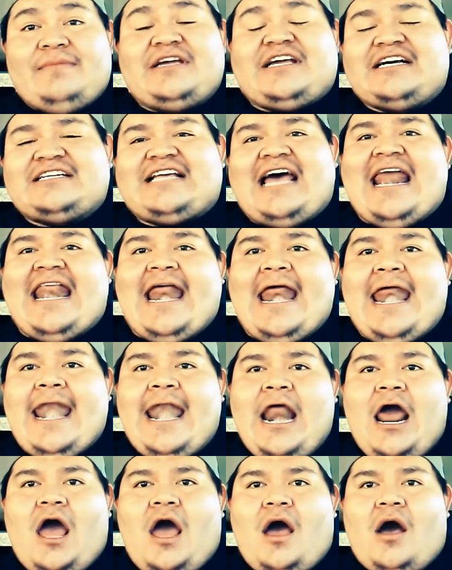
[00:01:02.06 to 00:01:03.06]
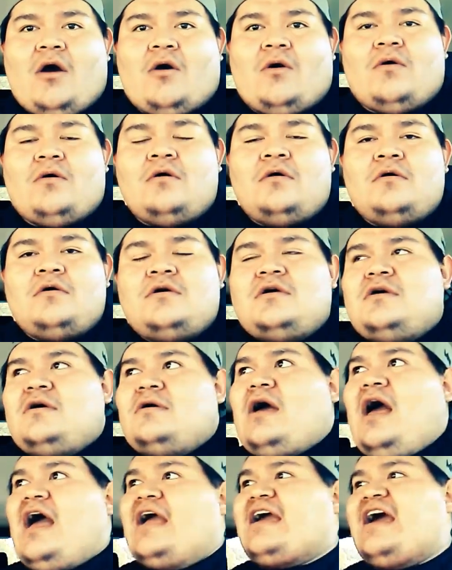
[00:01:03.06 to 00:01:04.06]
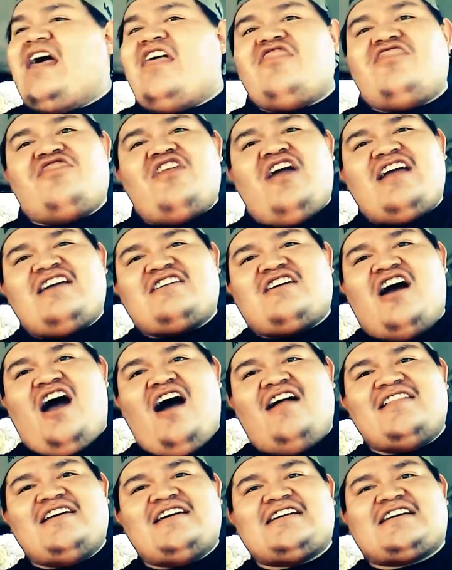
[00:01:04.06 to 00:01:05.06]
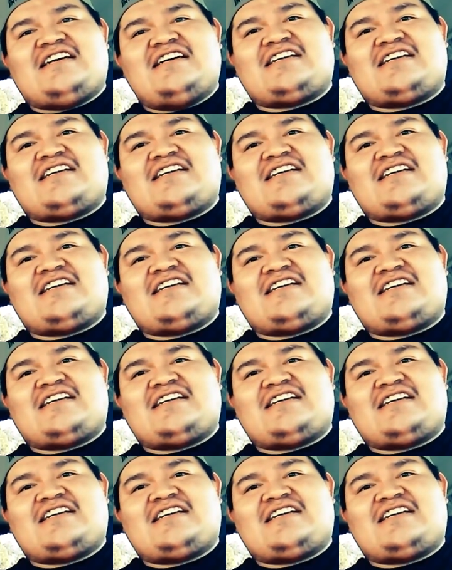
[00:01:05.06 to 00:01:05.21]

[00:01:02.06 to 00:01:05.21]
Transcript: Because I didn't know. I gotta thank Colin,